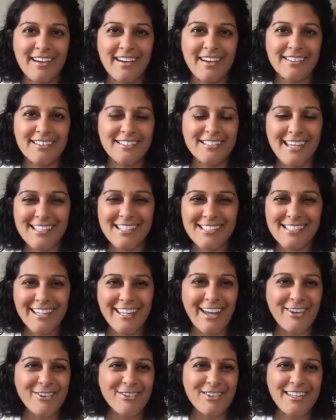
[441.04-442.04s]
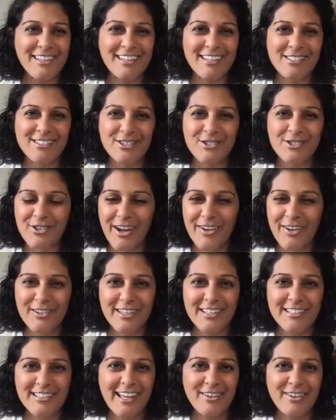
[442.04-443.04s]
testing out things and
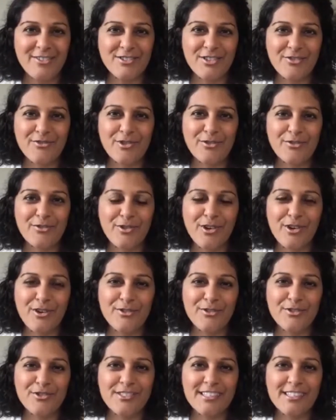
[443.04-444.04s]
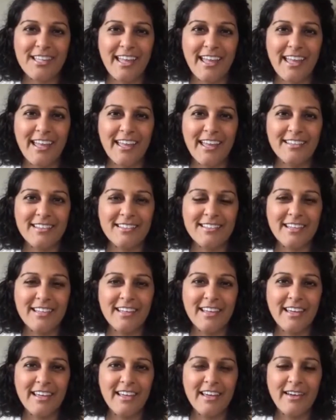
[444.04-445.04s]
traveling down different roads. And
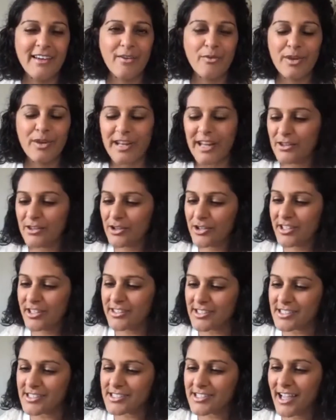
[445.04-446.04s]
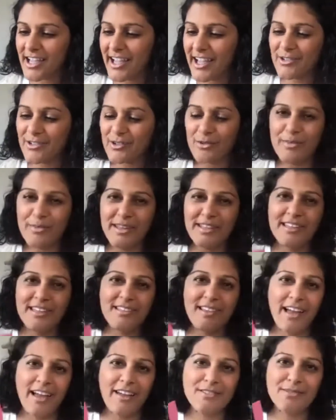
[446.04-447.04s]
when I look at this title, Many
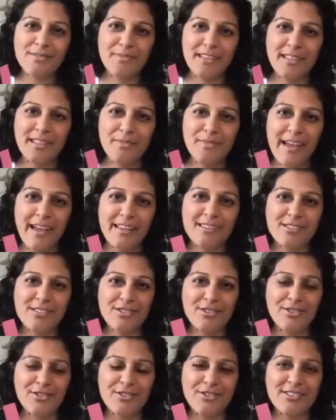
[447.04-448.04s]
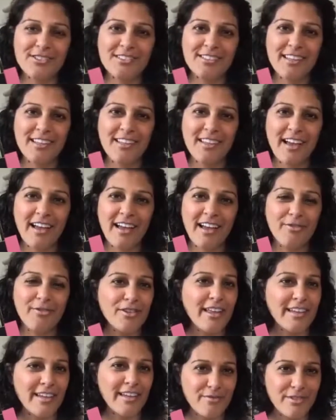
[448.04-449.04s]
Lives, Many Masters, I feel
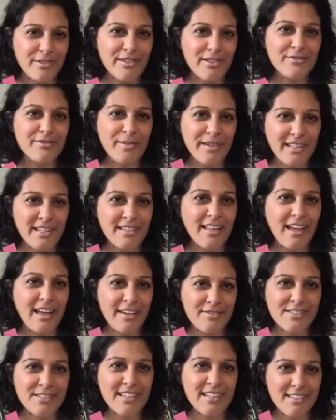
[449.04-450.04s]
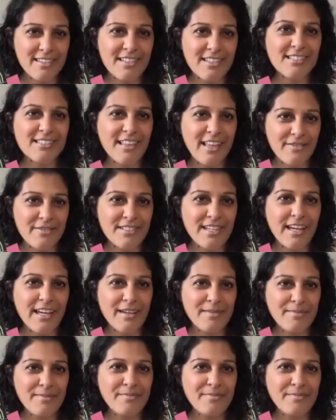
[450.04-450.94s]
like I've lived many lives in this lifetime.